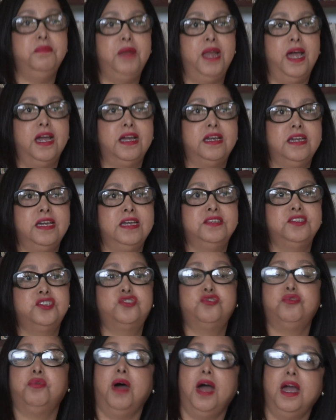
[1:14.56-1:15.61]
black is
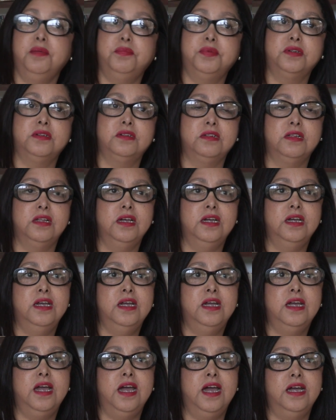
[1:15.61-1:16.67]
tribal,
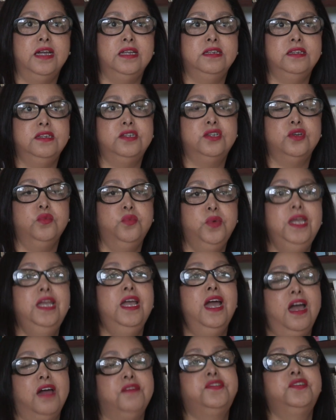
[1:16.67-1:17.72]
and we
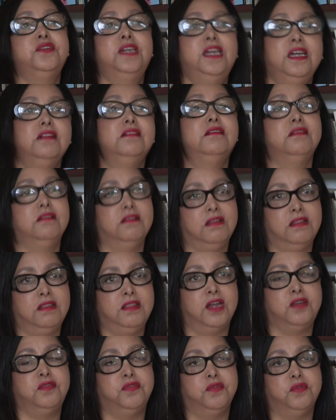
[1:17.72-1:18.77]
have to kill
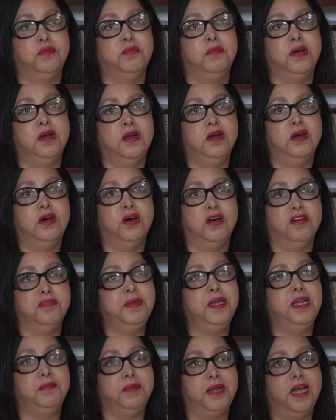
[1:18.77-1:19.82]
that form of
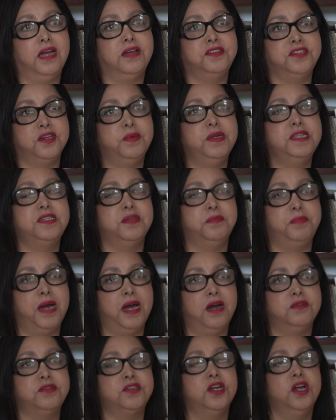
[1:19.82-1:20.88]
being black. So it's
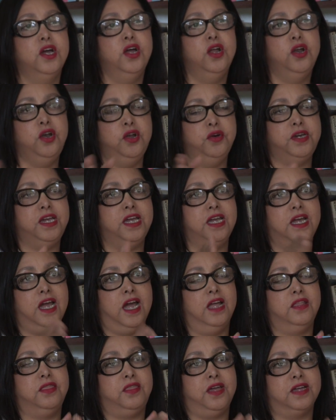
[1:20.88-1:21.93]
about looking
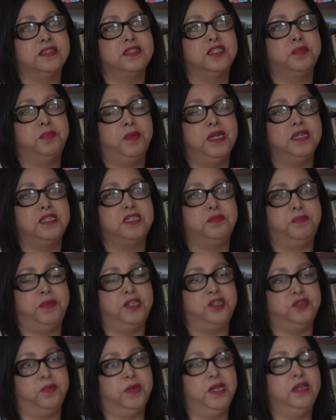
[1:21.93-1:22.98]
at that split
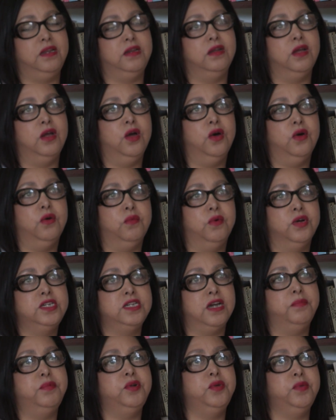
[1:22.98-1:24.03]
between what
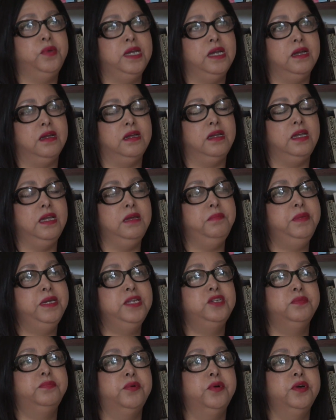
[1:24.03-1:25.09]
W.E.B.
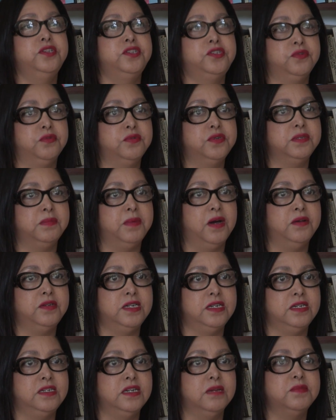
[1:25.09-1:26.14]
Du Bois talks about
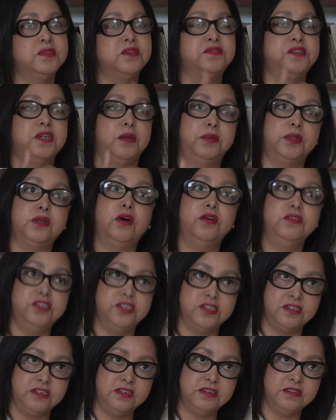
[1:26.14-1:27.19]
in terms of double
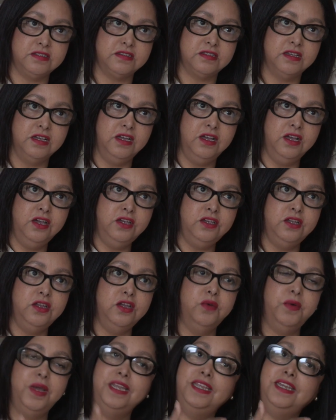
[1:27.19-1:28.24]
consciousness,
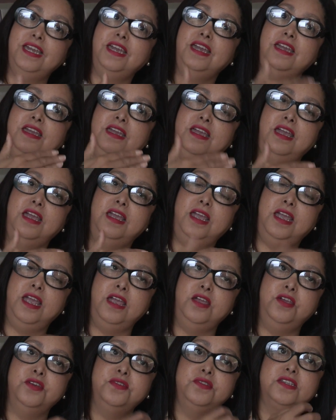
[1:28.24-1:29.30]
and
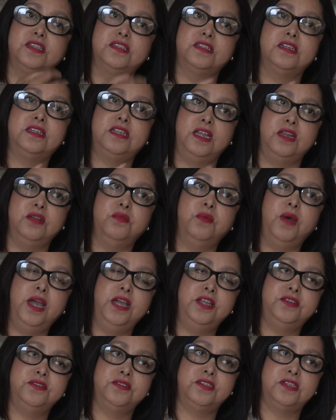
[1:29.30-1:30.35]
he uses it in a
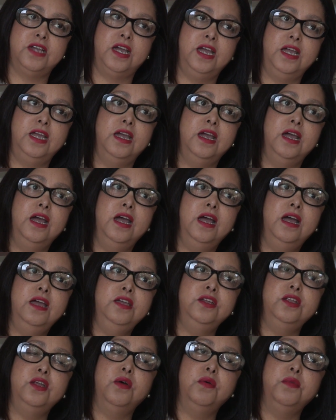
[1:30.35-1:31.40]
way to say,
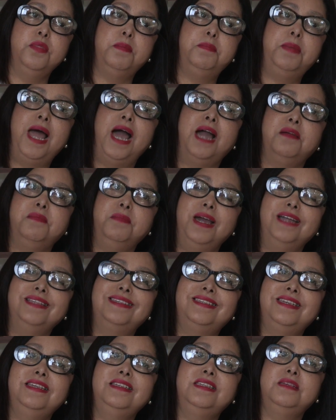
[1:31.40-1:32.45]
the black man
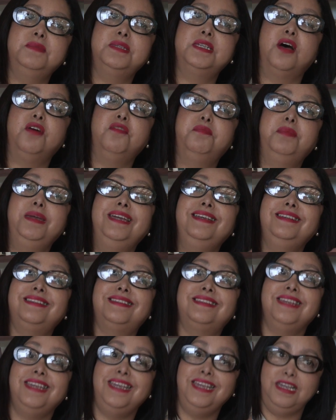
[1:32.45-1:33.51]
sees himself being
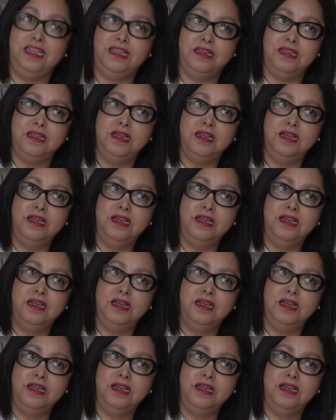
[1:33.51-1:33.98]
seen,